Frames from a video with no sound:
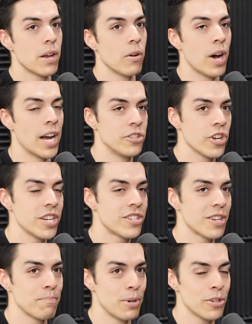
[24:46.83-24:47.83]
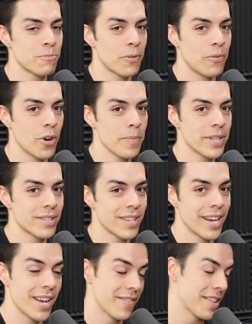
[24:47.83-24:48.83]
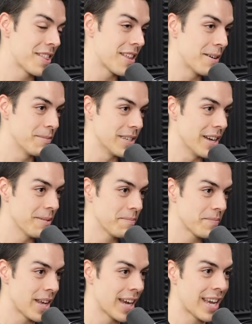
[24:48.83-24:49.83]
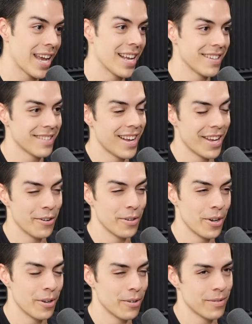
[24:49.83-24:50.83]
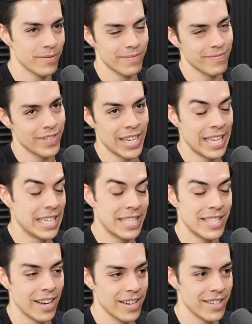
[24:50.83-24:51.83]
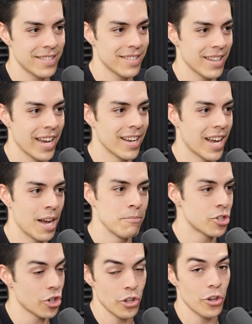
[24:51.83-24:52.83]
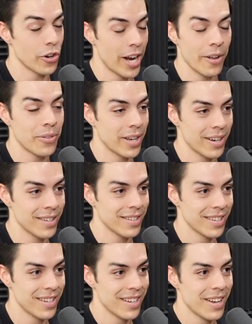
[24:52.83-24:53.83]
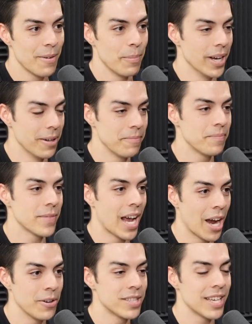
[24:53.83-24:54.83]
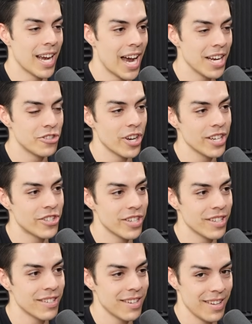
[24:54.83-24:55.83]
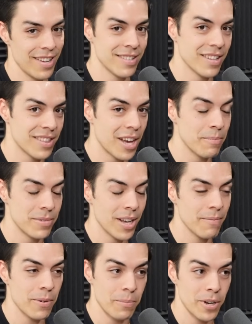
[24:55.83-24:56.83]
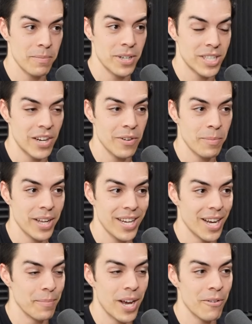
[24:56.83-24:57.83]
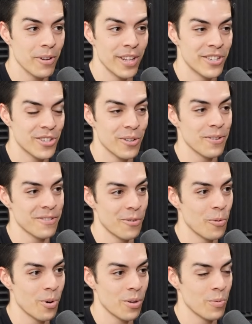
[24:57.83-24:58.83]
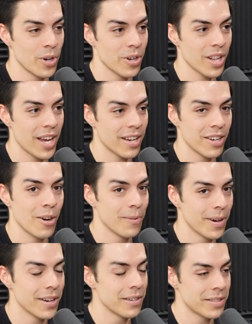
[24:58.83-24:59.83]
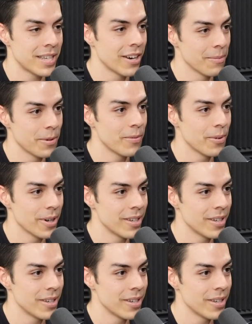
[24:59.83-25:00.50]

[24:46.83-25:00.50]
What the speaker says: hydration, boost performance, I give it the thumbs up. I don't know any studies. I'm sure they're out there, but I would say hydration is a thumbs up for pretty much everybody. I'm not really sure there's a world where you're like, no, water is terrible for you.